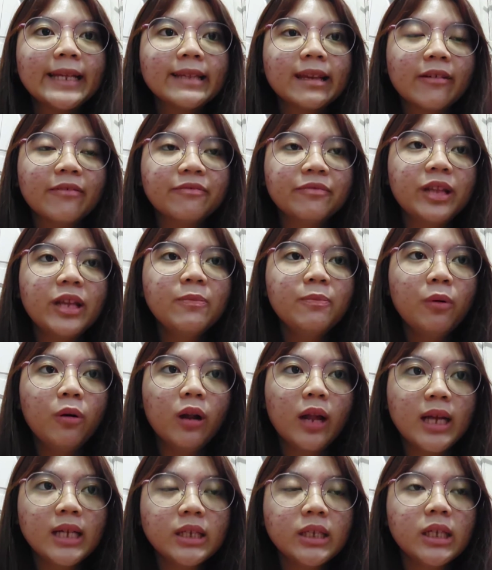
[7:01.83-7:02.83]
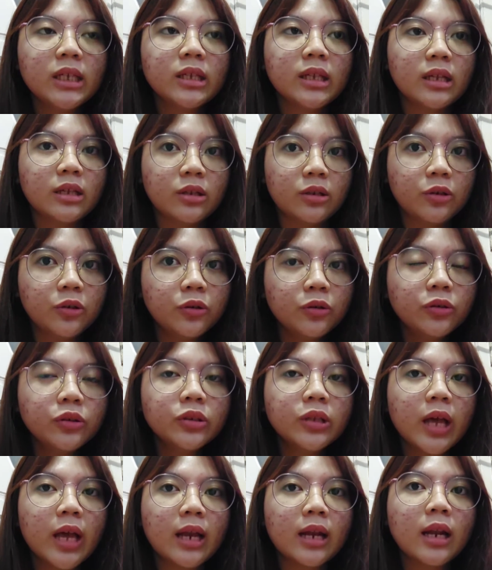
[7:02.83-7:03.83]
safety policies and
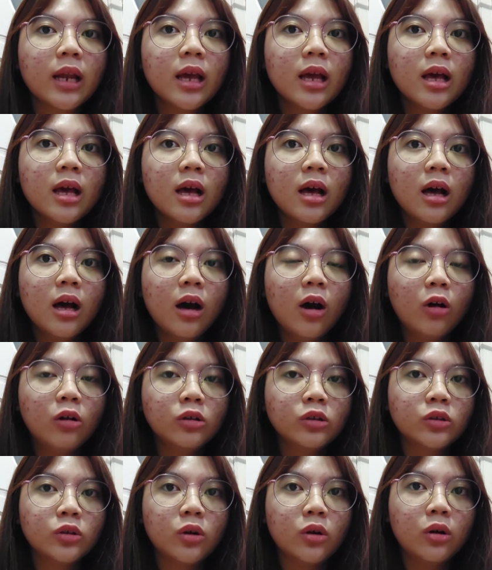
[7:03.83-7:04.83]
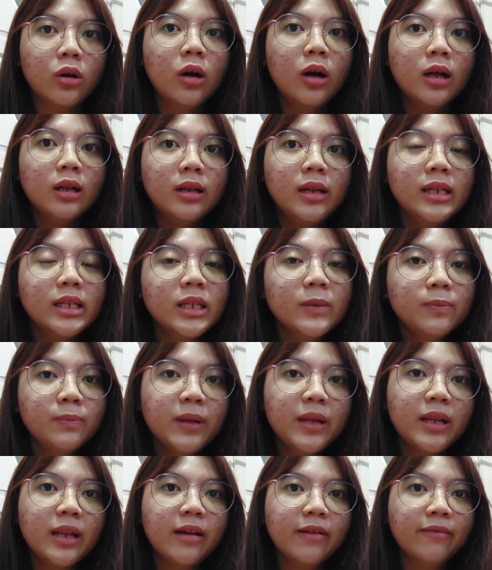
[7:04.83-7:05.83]
rules and also
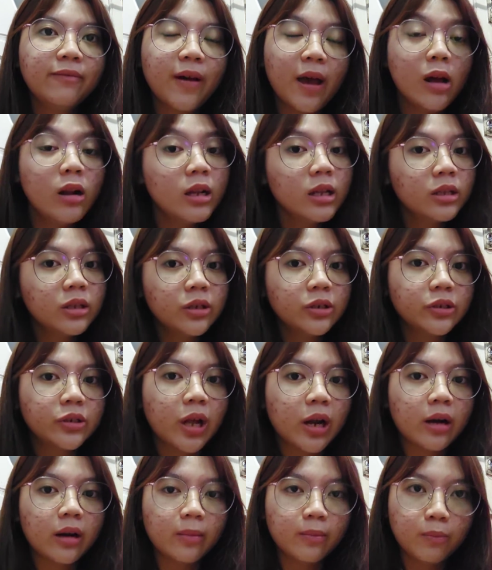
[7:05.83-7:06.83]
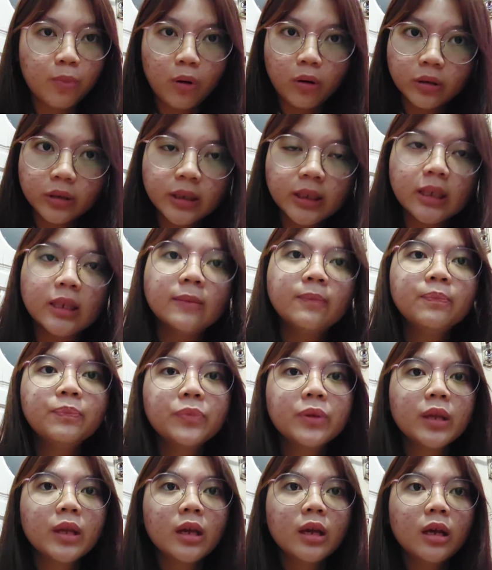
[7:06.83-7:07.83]
disciplining violators are important
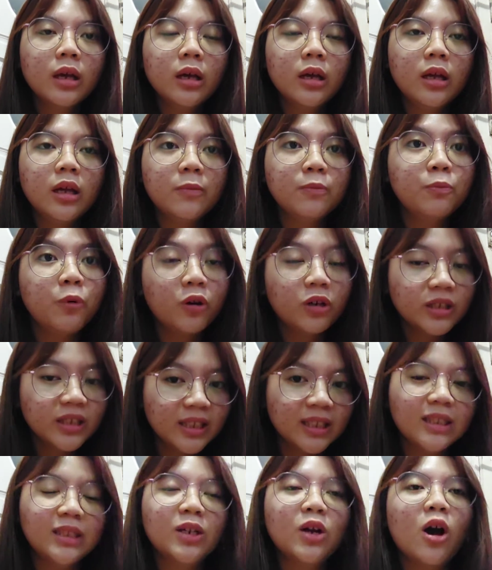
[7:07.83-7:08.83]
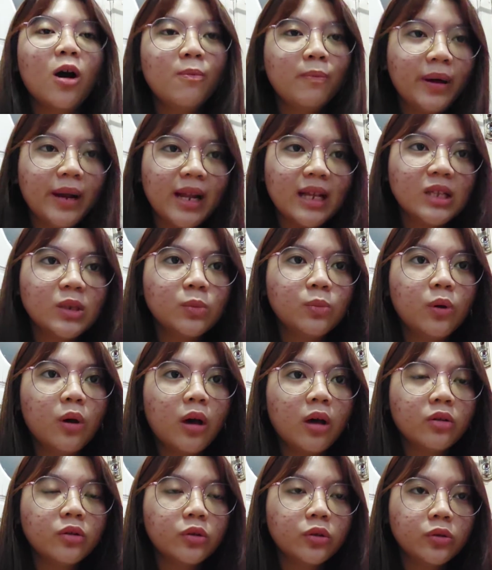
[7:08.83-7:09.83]
components
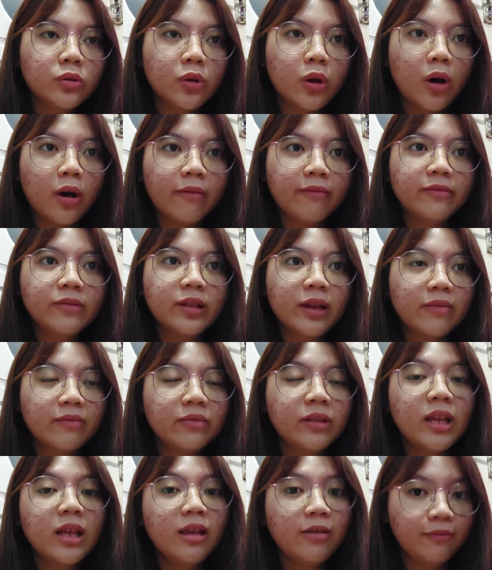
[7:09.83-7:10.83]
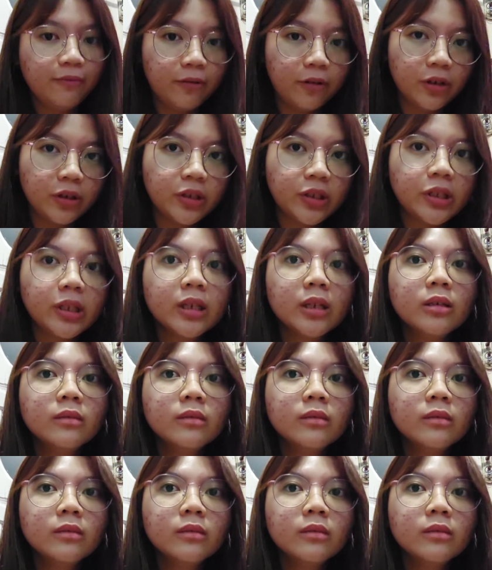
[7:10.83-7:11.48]
of safety efforts.